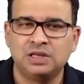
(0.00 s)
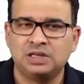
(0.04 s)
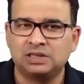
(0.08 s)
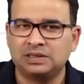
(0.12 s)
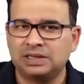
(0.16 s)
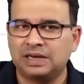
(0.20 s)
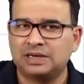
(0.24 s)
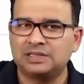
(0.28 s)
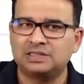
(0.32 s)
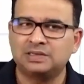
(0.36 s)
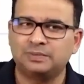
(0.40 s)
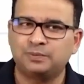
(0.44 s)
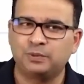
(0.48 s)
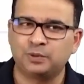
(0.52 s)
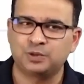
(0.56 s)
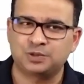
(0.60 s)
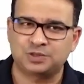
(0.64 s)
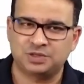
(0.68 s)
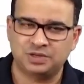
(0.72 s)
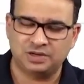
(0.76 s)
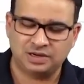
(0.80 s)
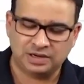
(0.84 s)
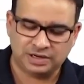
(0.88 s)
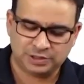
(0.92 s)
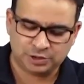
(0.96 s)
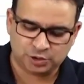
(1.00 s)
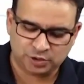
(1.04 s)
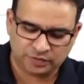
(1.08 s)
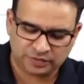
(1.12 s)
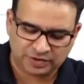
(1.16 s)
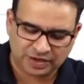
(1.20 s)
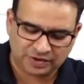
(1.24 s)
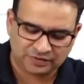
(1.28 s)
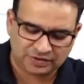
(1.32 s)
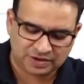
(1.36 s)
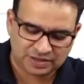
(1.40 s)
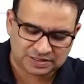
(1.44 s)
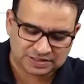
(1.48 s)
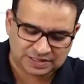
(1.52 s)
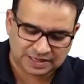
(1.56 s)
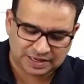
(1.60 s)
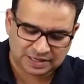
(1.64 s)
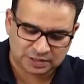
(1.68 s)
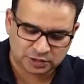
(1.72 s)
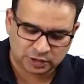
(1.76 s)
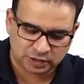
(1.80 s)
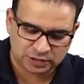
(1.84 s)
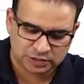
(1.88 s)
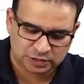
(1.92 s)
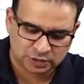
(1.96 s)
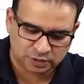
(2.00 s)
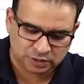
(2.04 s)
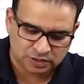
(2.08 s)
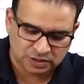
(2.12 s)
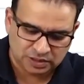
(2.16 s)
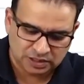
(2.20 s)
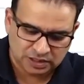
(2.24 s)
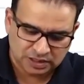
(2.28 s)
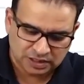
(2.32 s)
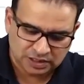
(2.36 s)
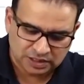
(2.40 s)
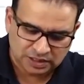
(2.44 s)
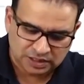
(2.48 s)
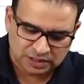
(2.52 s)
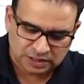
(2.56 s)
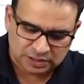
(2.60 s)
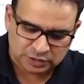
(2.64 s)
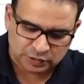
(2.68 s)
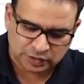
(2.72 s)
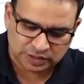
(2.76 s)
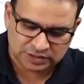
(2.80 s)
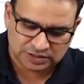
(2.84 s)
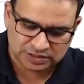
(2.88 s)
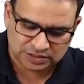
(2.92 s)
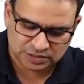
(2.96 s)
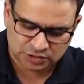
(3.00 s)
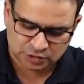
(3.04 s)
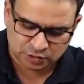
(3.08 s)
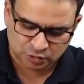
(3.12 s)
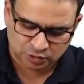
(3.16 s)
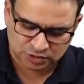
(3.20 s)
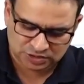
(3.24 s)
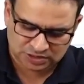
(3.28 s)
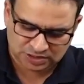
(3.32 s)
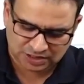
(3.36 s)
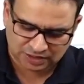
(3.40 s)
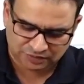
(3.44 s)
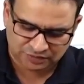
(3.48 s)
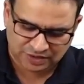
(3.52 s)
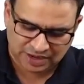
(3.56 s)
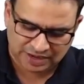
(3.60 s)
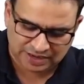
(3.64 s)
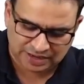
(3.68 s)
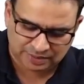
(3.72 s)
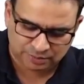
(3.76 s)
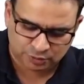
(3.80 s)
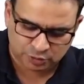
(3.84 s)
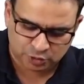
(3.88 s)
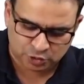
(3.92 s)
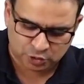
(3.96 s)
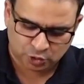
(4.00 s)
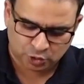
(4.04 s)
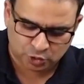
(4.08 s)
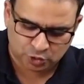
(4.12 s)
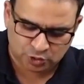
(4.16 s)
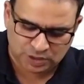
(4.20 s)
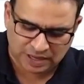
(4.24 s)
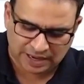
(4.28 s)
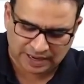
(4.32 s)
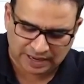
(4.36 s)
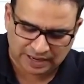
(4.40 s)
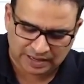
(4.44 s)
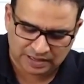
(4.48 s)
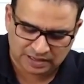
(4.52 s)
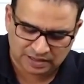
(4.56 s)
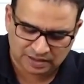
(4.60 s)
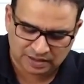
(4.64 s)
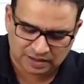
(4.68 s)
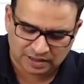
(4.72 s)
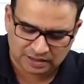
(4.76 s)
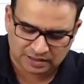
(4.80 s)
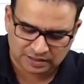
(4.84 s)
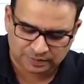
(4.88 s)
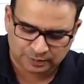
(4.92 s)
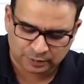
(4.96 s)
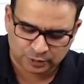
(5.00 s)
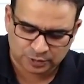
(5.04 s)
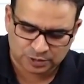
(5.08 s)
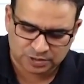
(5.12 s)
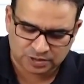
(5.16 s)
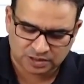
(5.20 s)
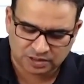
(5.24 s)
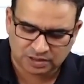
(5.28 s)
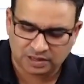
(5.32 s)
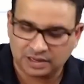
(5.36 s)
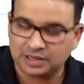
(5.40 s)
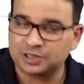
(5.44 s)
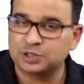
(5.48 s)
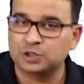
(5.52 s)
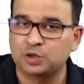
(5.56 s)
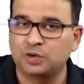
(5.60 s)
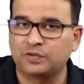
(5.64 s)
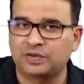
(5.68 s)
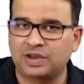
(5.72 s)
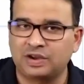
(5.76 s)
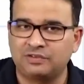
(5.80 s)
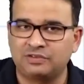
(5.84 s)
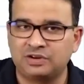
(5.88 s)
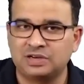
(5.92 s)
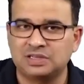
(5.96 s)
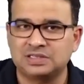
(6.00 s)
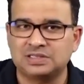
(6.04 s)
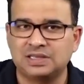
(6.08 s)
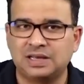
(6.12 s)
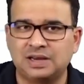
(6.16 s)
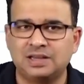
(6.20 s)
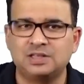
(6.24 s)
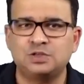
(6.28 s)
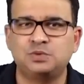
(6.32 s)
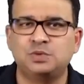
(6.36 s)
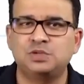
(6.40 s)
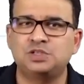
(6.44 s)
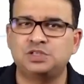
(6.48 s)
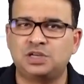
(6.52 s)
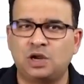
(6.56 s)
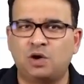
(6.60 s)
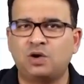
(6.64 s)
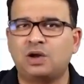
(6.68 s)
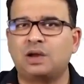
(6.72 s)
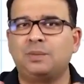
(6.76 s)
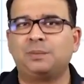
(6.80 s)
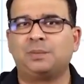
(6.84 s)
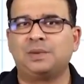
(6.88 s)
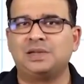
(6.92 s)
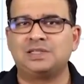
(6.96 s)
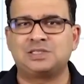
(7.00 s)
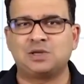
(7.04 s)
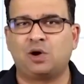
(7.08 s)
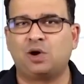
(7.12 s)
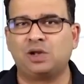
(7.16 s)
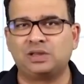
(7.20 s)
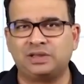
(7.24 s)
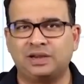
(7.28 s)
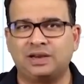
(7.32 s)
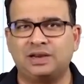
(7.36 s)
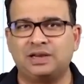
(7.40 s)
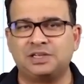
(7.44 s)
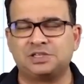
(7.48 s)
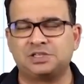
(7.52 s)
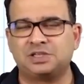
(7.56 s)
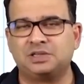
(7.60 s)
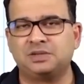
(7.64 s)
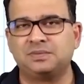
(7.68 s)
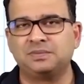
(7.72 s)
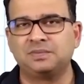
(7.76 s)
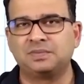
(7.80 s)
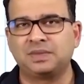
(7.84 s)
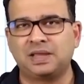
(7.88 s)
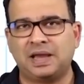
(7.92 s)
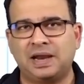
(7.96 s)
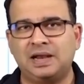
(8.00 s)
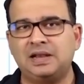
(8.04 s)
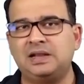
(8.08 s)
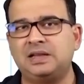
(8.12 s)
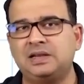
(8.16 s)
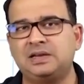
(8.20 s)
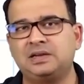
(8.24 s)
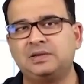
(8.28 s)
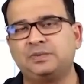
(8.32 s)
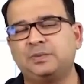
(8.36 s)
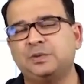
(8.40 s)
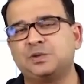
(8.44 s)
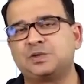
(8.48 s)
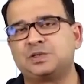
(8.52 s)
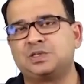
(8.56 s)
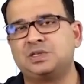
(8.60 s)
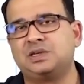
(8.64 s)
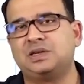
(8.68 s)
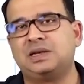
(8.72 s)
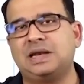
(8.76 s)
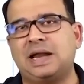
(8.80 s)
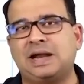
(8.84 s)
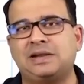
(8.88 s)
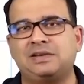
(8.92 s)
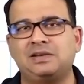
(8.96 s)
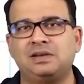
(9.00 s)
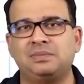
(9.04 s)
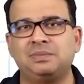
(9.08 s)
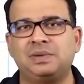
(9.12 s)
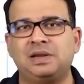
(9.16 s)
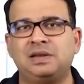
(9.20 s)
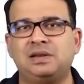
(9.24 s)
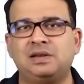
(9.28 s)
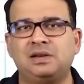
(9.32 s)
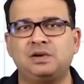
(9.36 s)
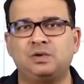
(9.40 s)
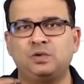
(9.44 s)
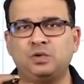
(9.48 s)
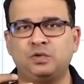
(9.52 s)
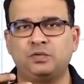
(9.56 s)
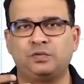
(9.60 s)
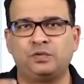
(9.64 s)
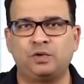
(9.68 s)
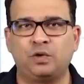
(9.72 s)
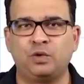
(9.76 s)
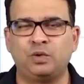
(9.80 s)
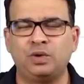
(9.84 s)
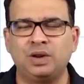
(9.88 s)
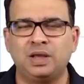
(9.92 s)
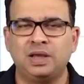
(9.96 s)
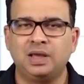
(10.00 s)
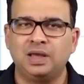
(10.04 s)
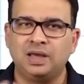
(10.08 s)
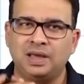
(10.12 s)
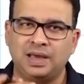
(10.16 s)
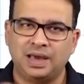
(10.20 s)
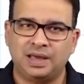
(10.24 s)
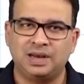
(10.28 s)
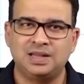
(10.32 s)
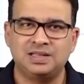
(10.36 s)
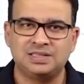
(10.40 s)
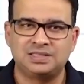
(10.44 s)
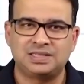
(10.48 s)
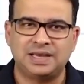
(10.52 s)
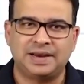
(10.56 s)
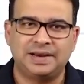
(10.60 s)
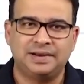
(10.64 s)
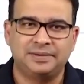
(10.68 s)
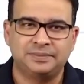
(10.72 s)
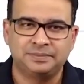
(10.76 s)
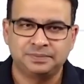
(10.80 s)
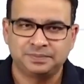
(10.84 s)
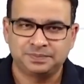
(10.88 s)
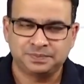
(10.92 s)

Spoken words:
That is a posterior relation of cavernous sinus also. So I just drew this rough diagram to show you the anterior and the posterior relation of cavernous sinus, which now completes all the relation: anterior, posterior, lateral, medial, roof, floor, and inside.